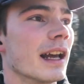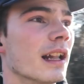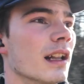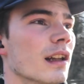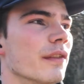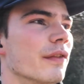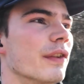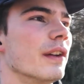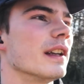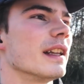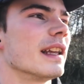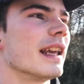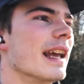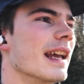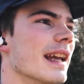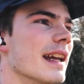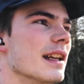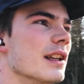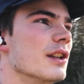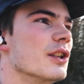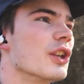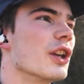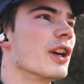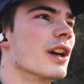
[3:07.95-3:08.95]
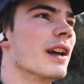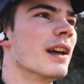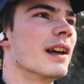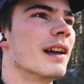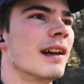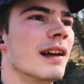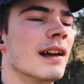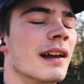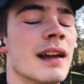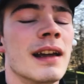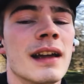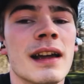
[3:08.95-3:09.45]
elephant cage
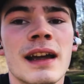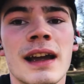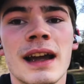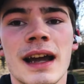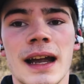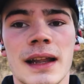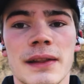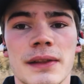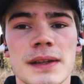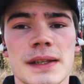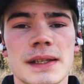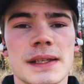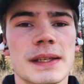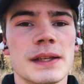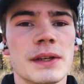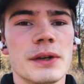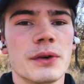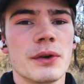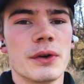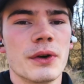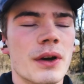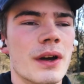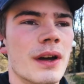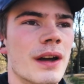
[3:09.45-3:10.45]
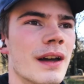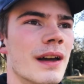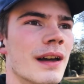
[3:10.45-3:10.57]
at the zoo,